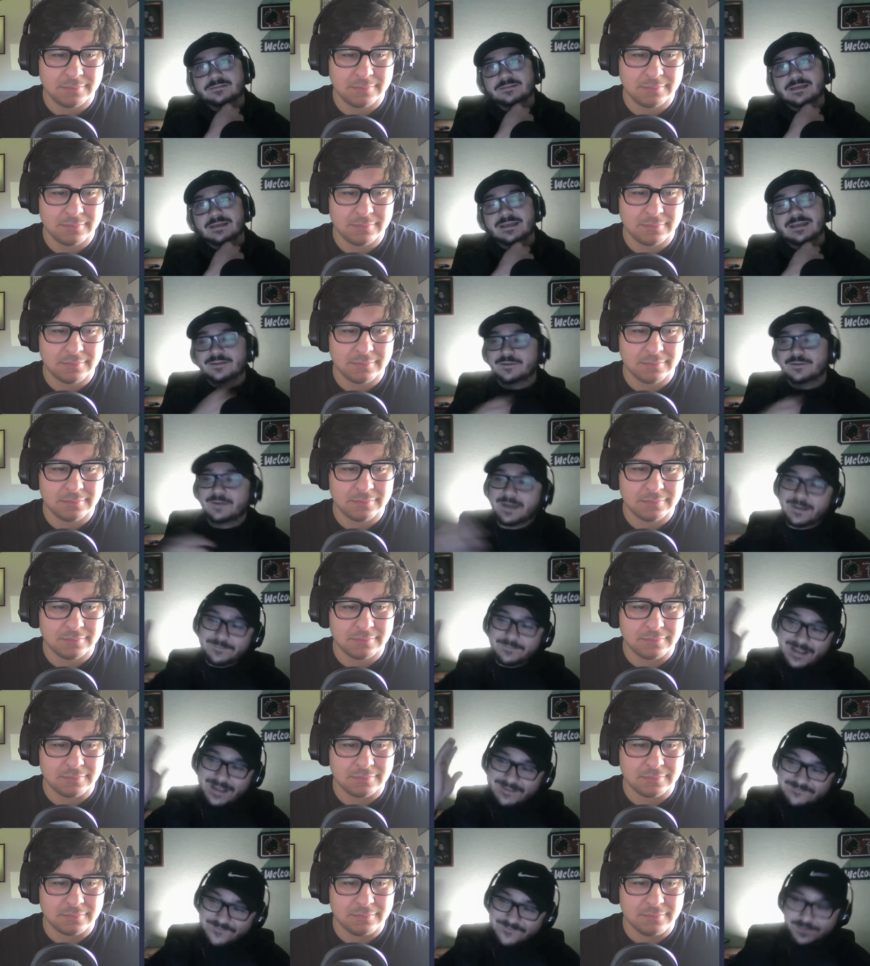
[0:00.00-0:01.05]
Speaker 1: I don't know. I,
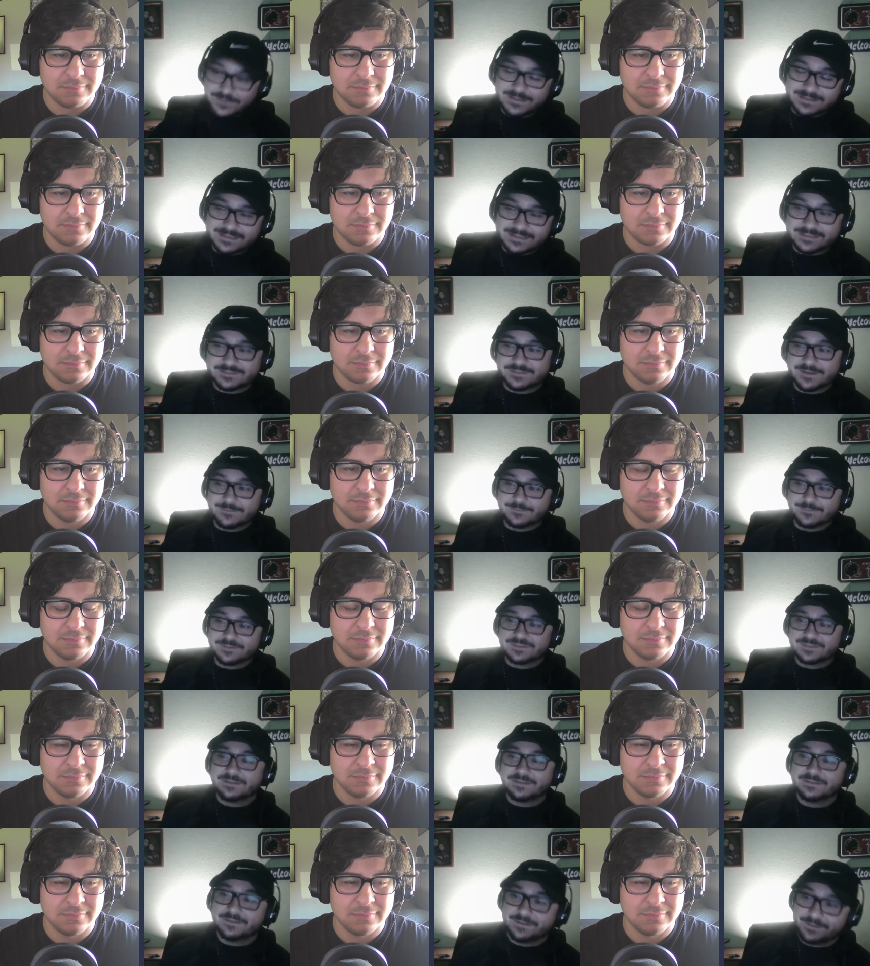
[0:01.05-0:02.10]
I feel like that song was
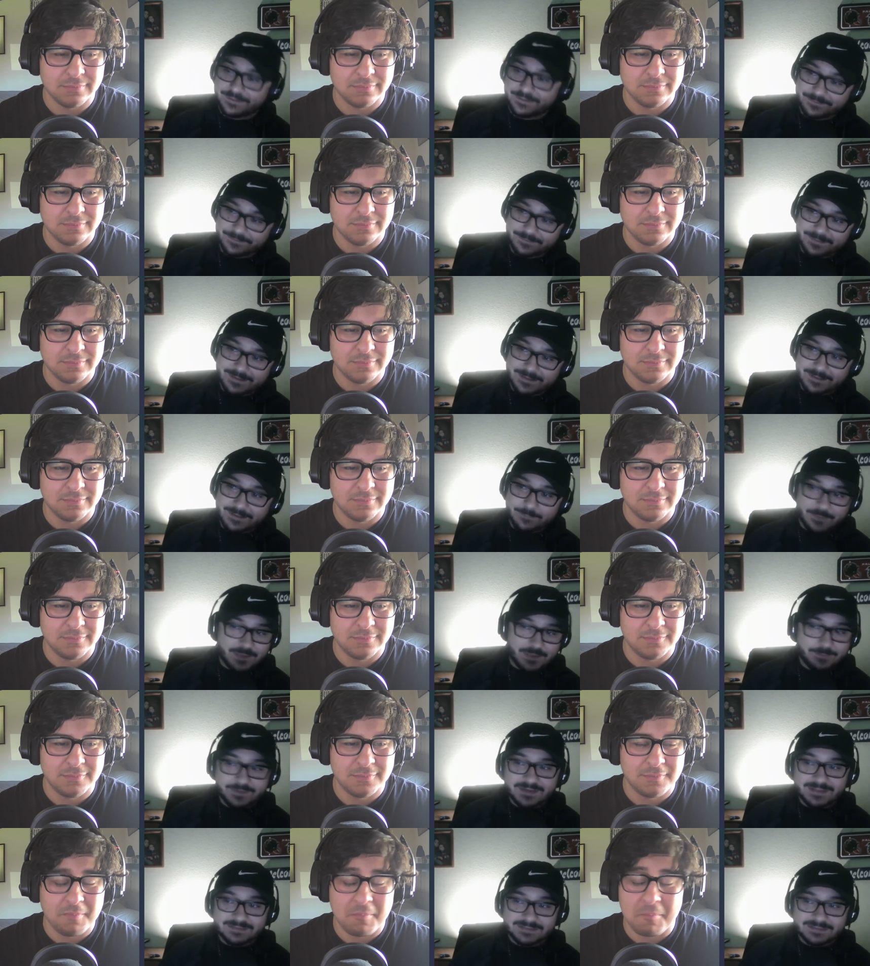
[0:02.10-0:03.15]
on there though. Maybe
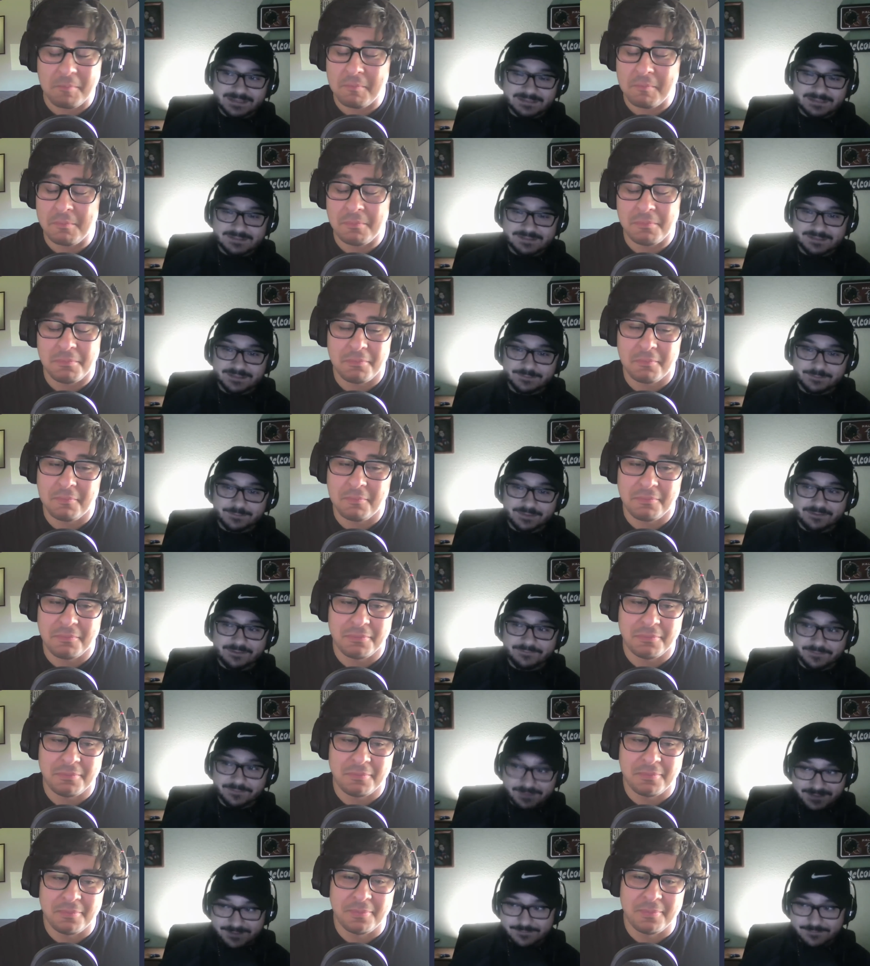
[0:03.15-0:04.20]
not that scene, but I feel
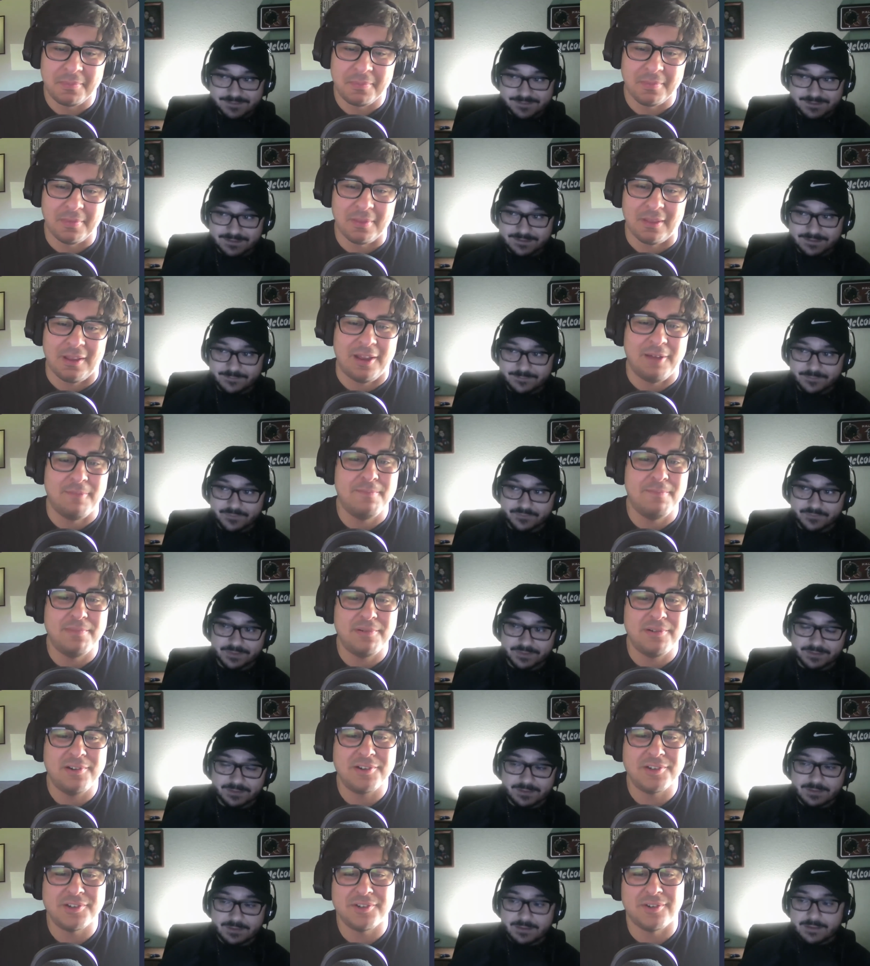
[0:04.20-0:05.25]
like it was on that I'm movie. pretty
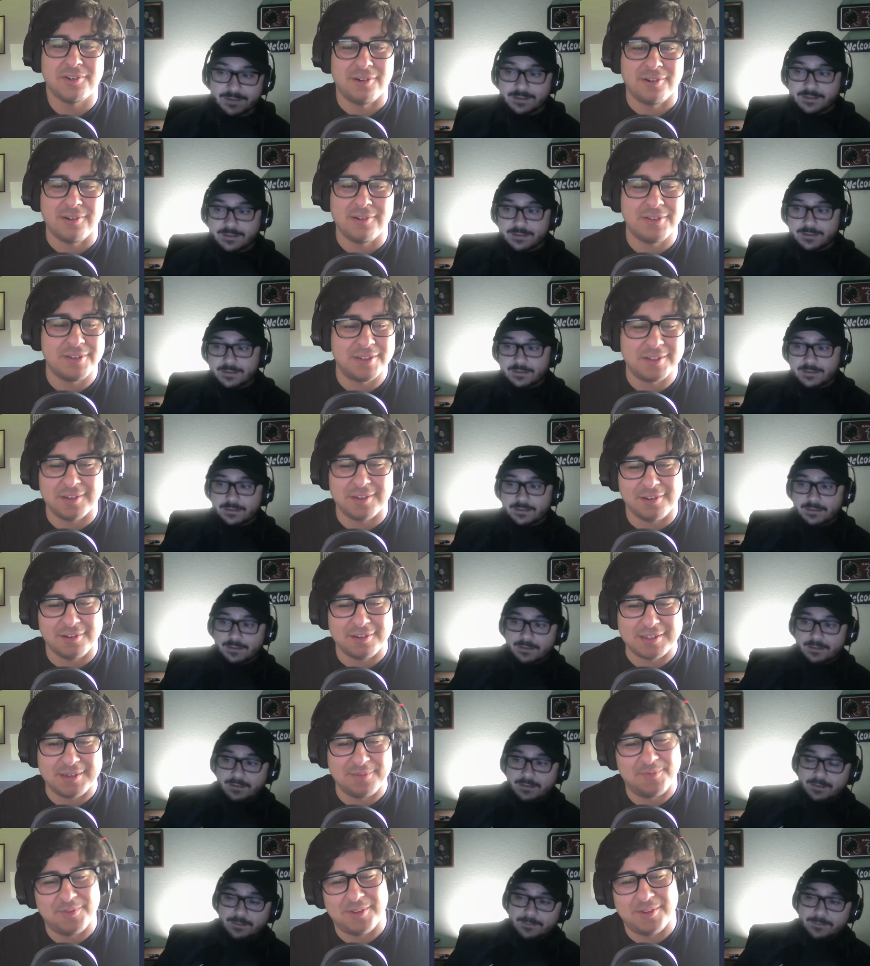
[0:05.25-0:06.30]
Speaker 2: sure all these songs except
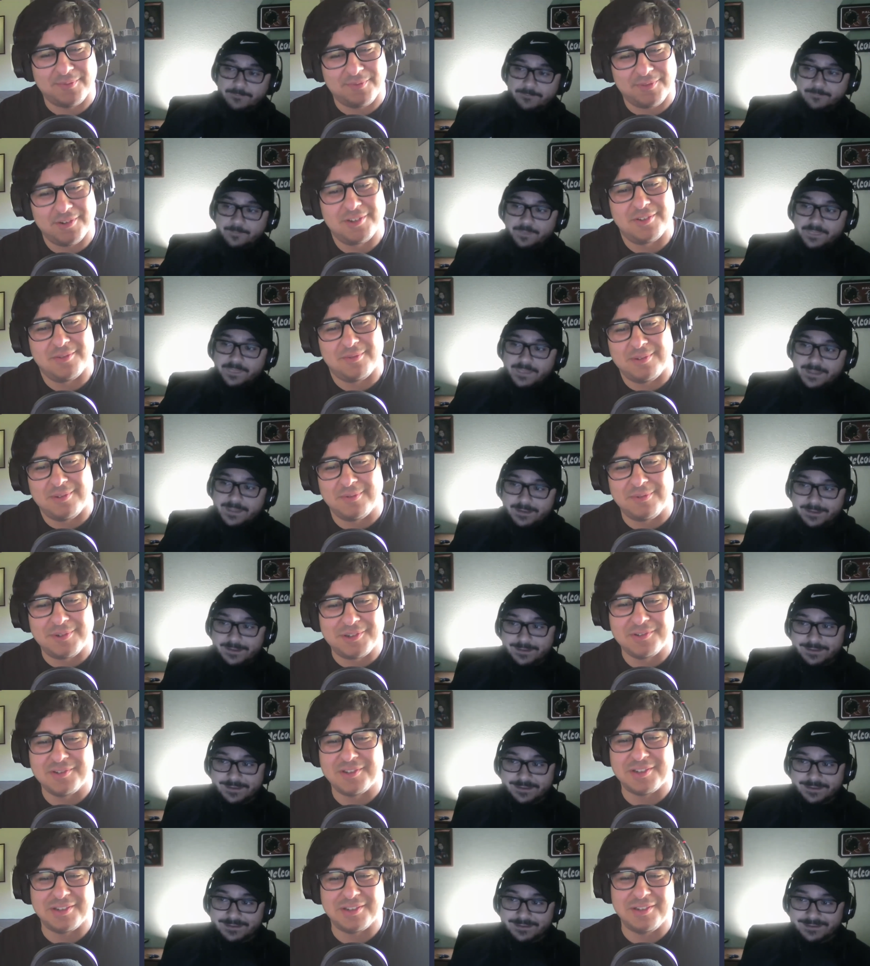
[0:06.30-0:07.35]
for the first one, which
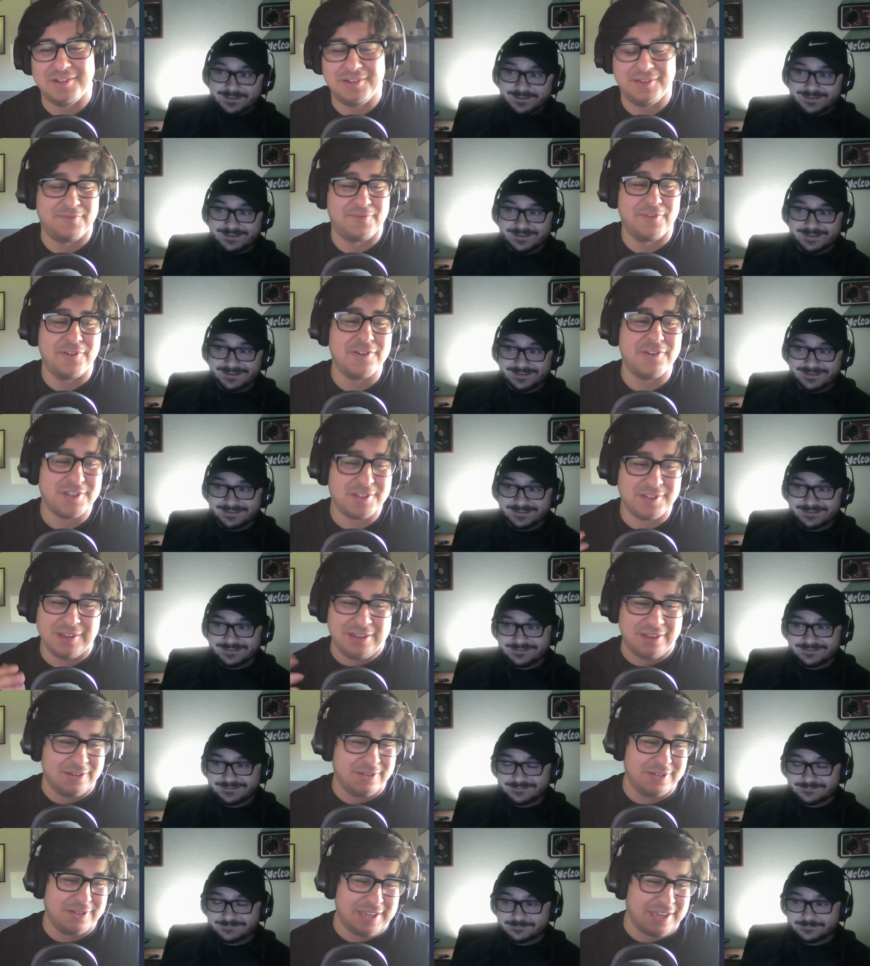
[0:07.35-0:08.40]
was the first song
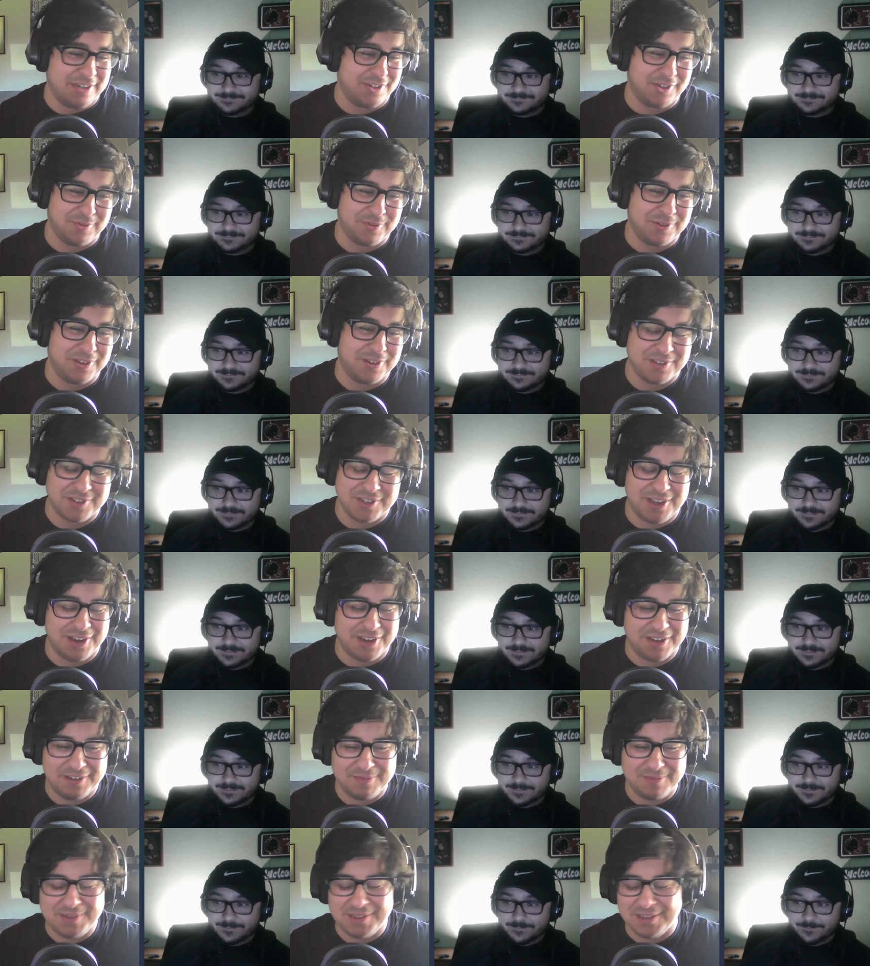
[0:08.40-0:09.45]
is actually really shocking to
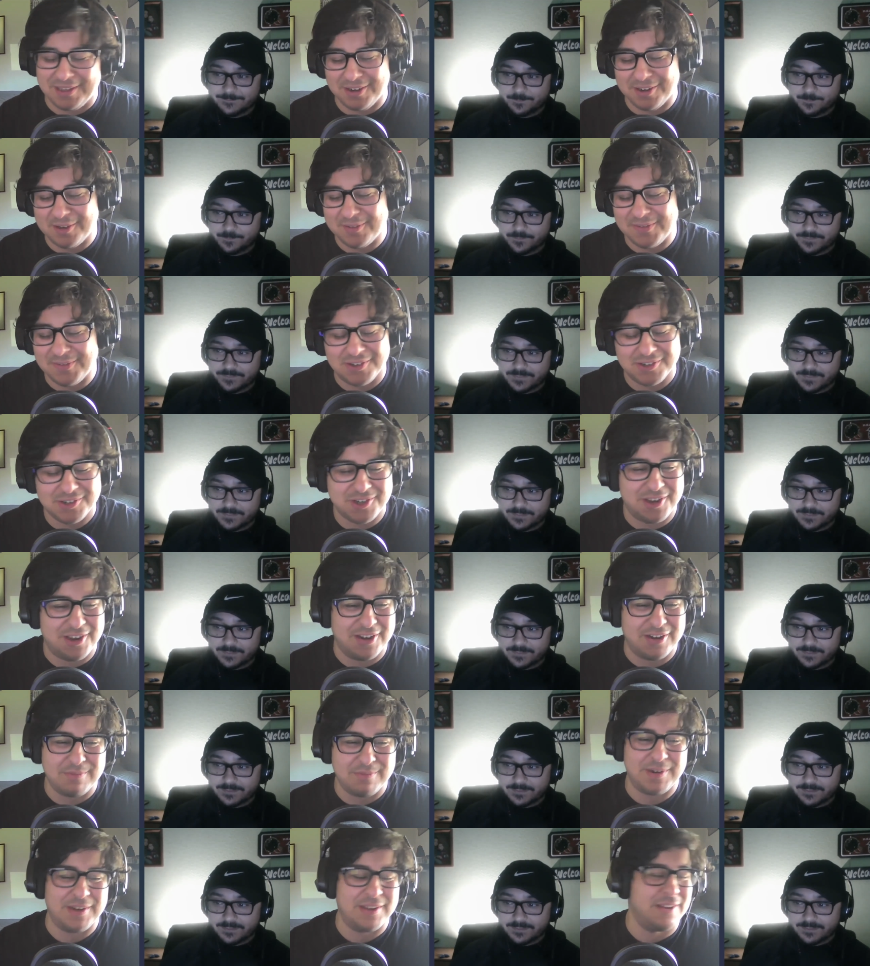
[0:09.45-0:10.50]
me. I don't know if it'll shock
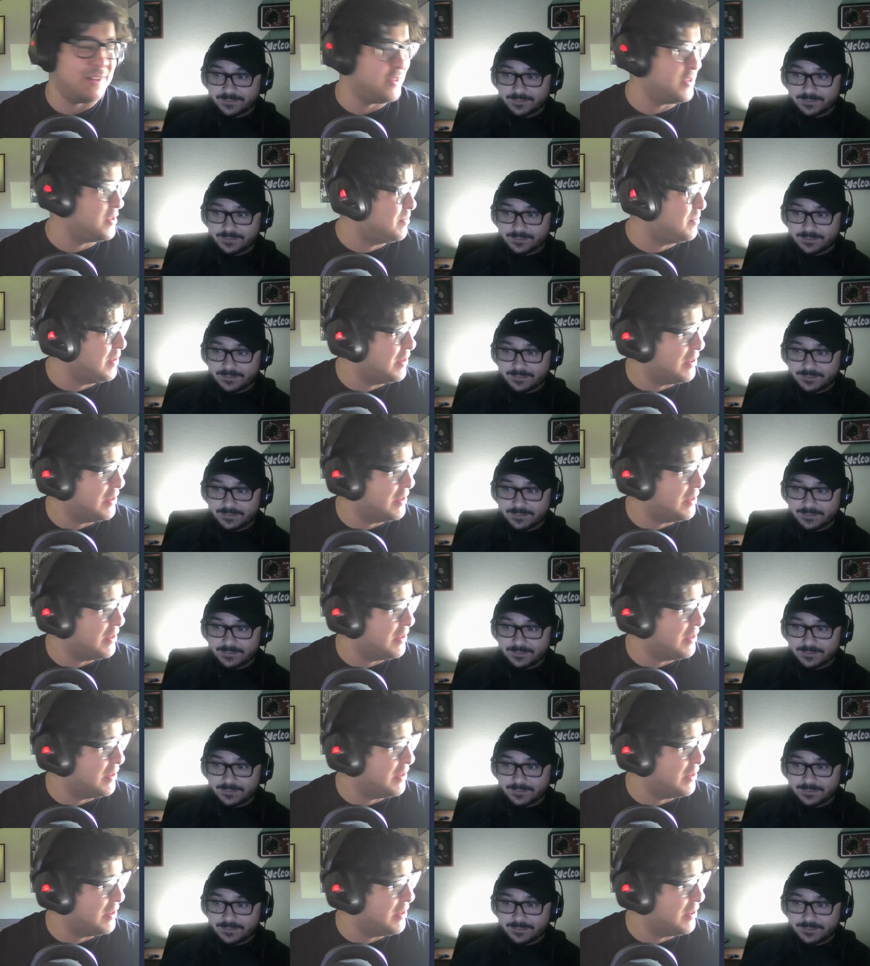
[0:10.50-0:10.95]
anybody else, but